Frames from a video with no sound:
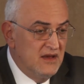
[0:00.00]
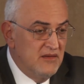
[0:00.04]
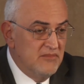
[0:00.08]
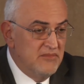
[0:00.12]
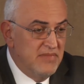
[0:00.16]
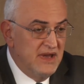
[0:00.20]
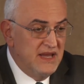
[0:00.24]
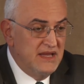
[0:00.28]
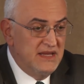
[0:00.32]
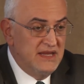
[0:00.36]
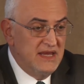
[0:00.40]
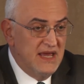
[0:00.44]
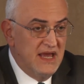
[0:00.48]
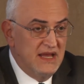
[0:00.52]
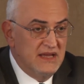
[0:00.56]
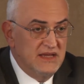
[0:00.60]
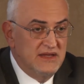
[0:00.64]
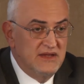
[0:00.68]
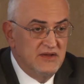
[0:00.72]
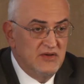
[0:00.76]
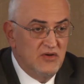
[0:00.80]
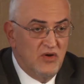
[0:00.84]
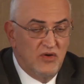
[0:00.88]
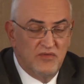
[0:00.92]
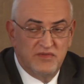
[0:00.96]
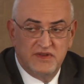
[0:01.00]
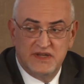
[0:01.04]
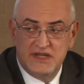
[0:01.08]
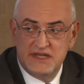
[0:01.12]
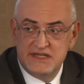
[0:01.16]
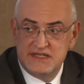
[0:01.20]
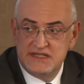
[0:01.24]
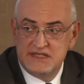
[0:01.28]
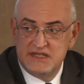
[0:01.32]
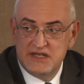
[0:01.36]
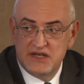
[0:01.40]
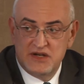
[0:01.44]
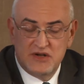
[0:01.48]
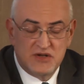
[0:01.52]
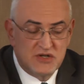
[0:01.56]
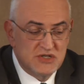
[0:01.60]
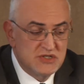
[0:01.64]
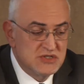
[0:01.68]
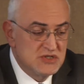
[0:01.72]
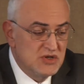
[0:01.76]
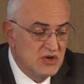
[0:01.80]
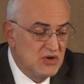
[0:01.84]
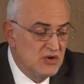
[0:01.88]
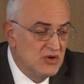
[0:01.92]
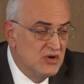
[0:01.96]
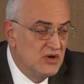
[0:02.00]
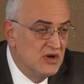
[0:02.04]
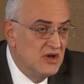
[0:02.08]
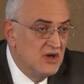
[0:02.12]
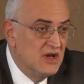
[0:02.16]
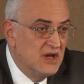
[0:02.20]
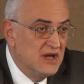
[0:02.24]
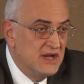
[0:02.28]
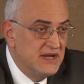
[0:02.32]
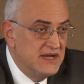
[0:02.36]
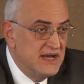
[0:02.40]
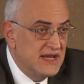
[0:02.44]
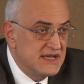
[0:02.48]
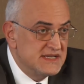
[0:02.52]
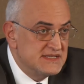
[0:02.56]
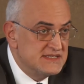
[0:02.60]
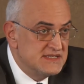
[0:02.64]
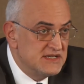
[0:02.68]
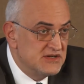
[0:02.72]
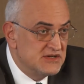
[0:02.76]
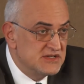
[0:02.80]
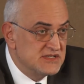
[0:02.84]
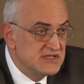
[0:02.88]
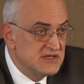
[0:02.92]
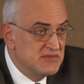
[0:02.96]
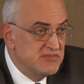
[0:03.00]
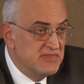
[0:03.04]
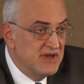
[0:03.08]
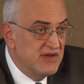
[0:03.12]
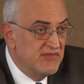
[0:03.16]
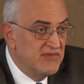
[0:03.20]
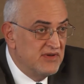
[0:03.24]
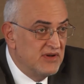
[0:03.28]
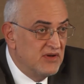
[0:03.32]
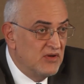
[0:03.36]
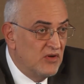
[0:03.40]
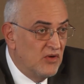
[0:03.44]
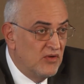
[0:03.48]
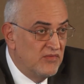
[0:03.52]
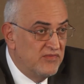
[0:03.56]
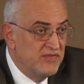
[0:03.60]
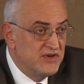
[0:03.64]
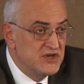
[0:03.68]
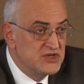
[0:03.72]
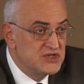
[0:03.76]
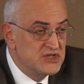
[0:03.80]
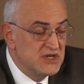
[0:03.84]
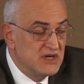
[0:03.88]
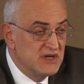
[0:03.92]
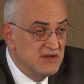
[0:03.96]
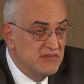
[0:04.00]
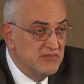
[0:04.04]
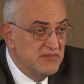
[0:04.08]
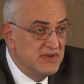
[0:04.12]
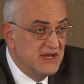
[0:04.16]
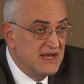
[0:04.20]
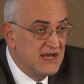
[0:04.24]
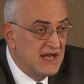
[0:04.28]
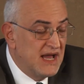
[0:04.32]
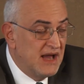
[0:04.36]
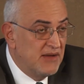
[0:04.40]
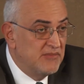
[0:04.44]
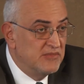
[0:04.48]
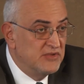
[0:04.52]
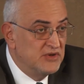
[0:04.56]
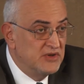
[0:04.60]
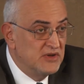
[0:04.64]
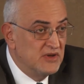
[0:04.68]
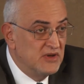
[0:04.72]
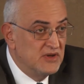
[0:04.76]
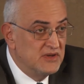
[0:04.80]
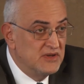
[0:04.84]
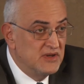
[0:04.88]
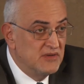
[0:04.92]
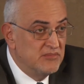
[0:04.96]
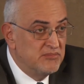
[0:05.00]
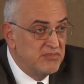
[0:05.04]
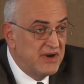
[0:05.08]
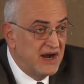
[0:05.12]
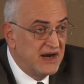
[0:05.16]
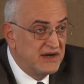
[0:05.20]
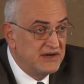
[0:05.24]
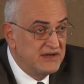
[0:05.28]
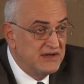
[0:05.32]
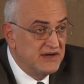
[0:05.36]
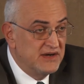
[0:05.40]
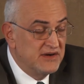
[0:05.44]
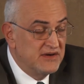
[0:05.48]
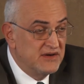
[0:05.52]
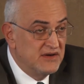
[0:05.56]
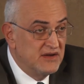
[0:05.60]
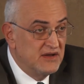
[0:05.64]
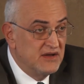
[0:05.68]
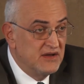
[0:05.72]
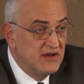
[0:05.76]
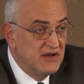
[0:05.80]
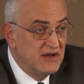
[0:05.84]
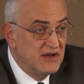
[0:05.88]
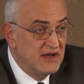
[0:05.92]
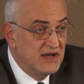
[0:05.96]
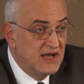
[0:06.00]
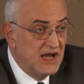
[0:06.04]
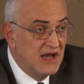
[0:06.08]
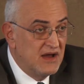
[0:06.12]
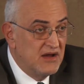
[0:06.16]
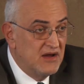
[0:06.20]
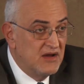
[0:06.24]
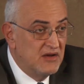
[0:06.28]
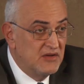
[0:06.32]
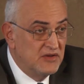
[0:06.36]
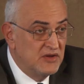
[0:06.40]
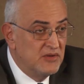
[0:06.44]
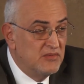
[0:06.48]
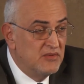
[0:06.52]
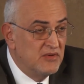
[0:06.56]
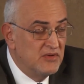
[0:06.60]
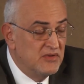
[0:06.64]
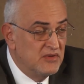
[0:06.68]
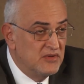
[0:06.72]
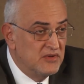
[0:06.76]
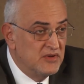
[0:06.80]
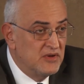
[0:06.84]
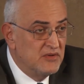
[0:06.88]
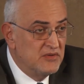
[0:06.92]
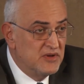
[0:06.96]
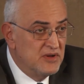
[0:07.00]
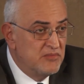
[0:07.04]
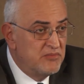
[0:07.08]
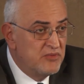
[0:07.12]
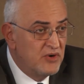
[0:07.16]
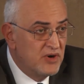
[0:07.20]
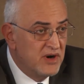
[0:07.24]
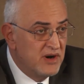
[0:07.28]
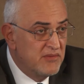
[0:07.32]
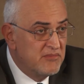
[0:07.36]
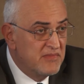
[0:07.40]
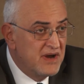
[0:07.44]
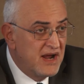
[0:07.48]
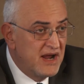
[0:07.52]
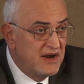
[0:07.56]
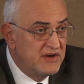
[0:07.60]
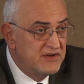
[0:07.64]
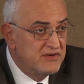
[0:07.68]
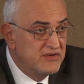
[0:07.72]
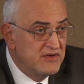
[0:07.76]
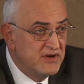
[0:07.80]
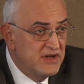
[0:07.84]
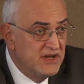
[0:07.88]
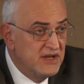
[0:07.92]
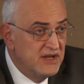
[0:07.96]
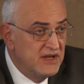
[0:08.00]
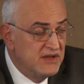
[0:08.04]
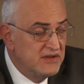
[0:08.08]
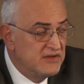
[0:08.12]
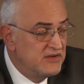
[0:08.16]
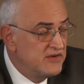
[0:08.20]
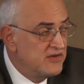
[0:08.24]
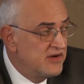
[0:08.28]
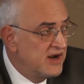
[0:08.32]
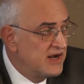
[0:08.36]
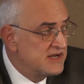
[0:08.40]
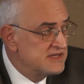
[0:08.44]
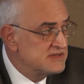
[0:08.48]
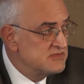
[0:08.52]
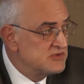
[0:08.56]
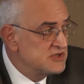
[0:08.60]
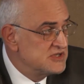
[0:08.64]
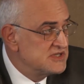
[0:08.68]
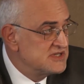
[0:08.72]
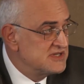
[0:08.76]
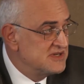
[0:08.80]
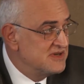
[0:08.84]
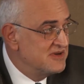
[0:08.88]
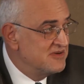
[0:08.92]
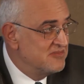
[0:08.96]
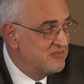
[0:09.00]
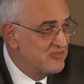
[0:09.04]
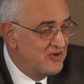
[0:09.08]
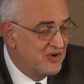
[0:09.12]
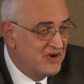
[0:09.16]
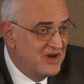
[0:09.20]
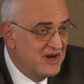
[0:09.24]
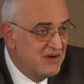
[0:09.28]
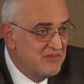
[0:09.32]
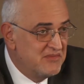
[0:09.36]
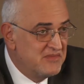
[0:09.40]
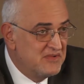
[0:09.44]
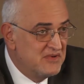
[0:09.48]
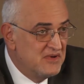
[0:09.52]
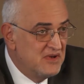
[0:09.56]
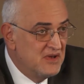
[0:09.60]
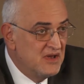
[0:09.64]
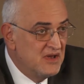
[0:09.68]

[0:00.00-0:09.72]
by the end of this year, so next year Serbia will officially become the partner, the program country in the Erasmus program.